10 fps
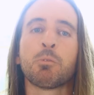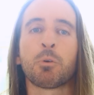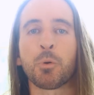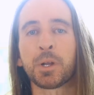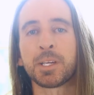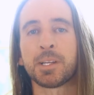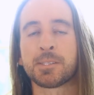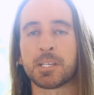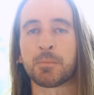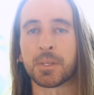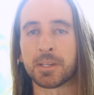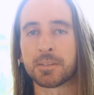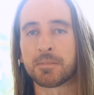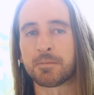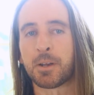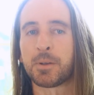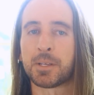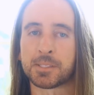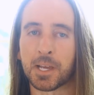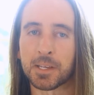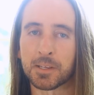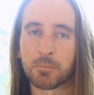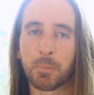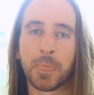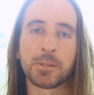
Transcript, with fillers: we're working on something very exciting.